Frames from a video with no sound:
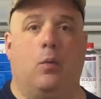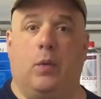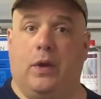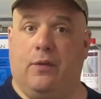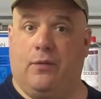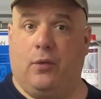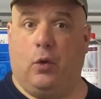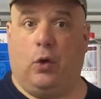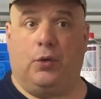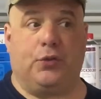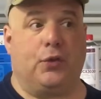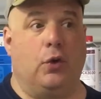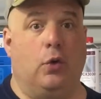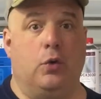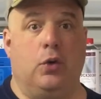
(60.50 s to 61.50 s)
We've
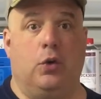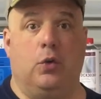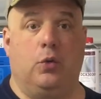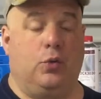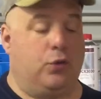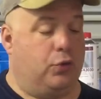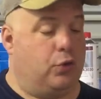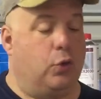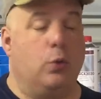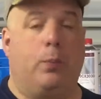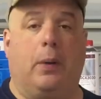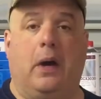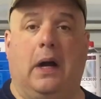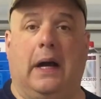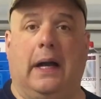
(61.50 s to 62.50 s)
also used
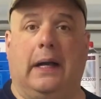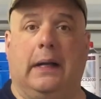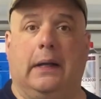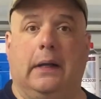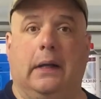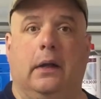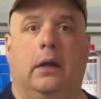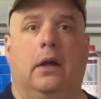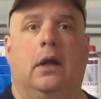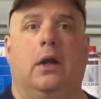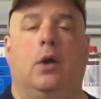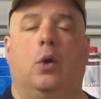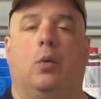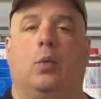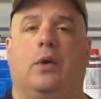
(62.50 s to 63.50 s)
DuPont.
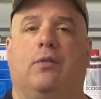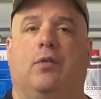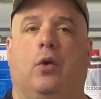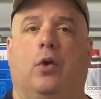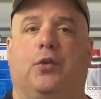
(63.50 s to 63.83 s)
We've